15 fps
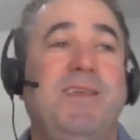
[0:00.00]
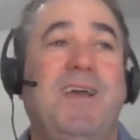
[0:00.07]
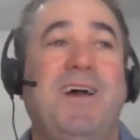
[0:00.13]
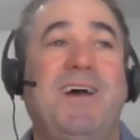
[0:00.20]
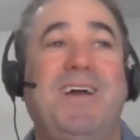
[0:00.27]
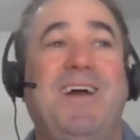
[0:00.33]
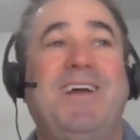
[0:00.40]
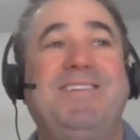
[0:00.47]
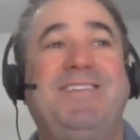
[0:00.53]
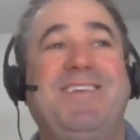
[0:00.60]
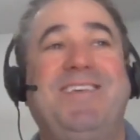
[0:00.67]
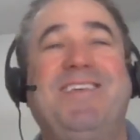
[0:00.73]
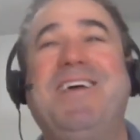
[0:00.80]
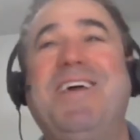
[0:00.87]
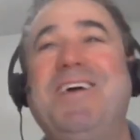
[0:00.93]
yeah.
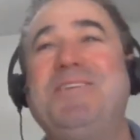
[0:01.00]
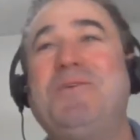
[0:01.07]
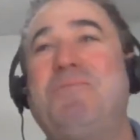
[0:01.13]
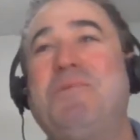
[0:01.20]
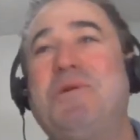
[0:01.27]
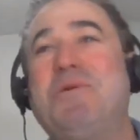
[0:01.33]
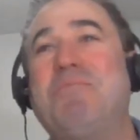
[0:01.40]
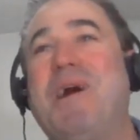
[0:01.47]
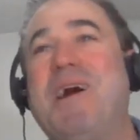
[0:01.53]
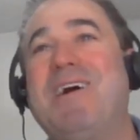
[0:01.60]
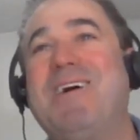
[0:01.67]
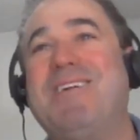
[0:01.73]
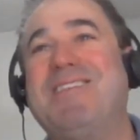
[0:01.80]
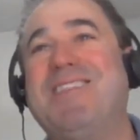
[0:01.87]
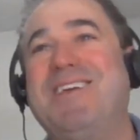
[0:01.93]
To put it
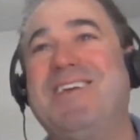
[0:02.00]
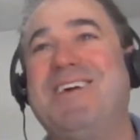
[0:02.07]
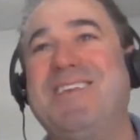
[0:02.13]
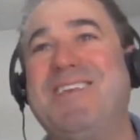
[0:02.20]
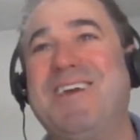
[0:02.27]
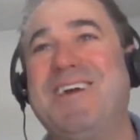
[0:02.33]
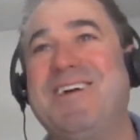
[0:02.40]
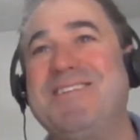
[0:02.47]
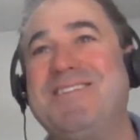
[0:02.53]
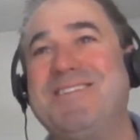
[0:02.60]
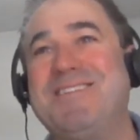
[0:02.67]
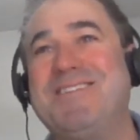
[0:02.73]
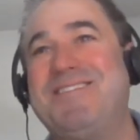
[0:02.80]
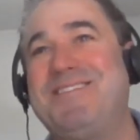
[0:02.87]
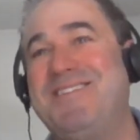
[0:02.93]
mildly, I guess
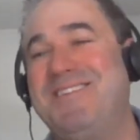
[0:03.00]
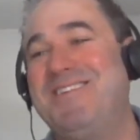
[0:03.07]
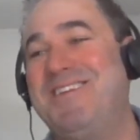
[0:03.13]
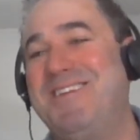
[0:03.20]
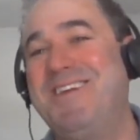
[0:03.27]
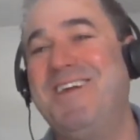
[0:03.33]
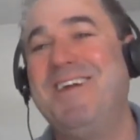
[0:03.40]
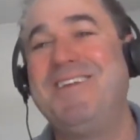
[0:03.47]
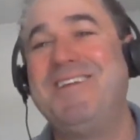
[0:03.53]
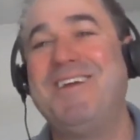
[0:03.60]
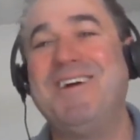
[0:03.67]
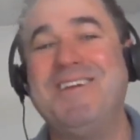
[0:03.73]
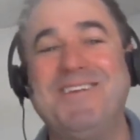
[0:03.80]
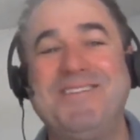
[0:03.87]
it's not